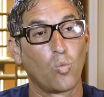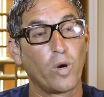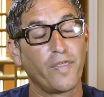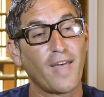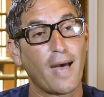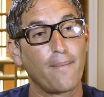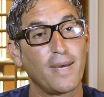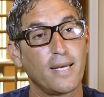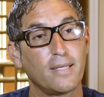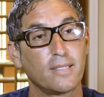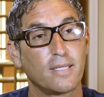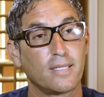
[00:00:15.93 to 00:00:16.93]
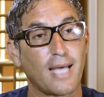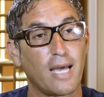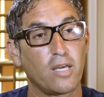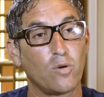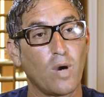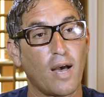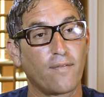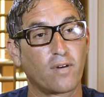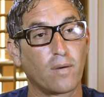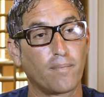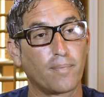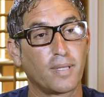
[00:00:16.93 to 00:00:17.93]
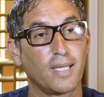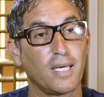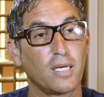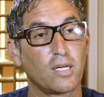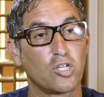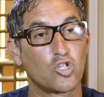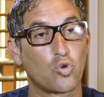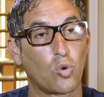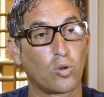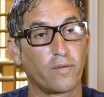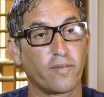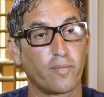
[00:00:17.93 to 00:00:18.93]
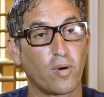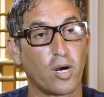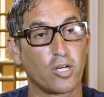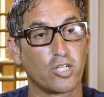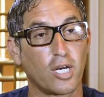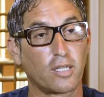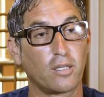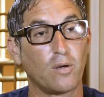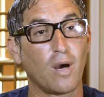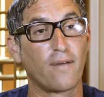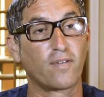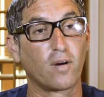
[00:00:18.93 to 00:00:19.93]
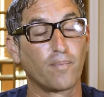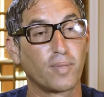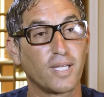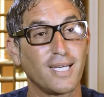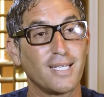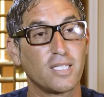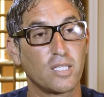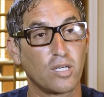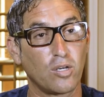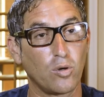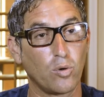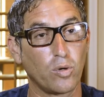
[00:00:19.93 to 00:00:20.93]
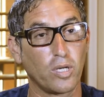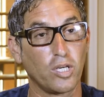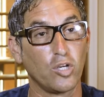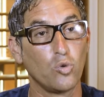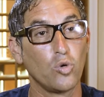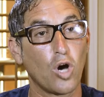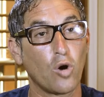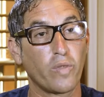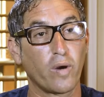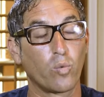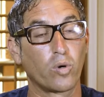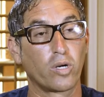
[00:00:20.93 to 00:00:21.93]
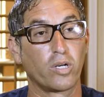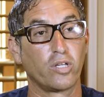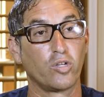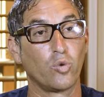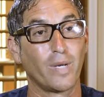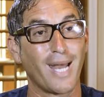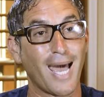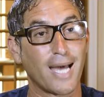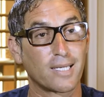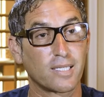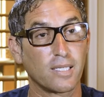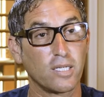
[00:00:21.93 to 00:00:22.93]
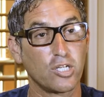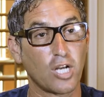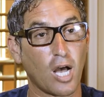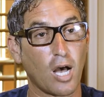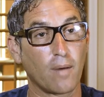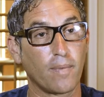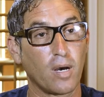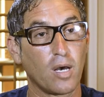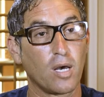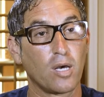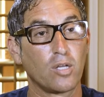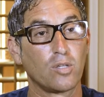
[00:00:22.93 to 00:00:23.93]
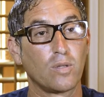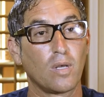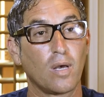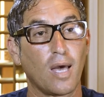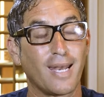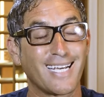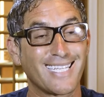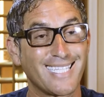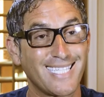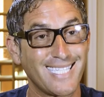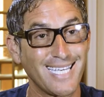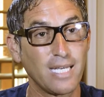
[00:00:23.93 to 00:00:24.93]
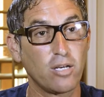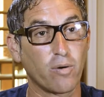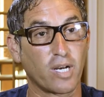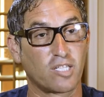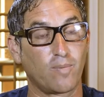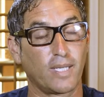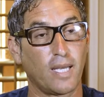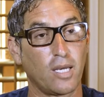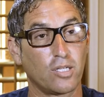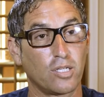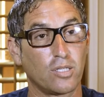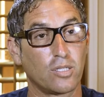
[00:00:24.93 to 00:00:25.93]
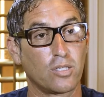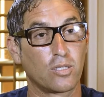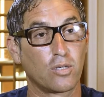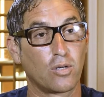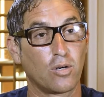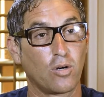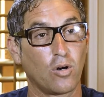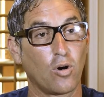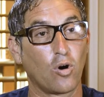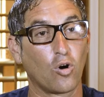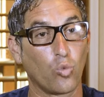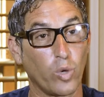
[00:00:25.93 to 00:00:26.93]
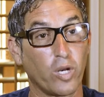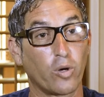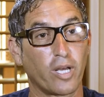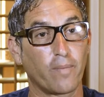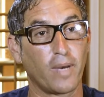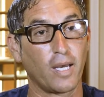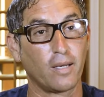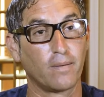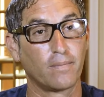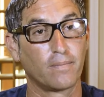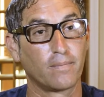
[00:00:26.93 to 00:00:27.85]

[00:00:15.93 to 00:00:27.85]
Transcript: What that means is that you have complete control of the project. You have complete security. You know that we're gonna do an excellent job and exceed your expectations or we don't get paid.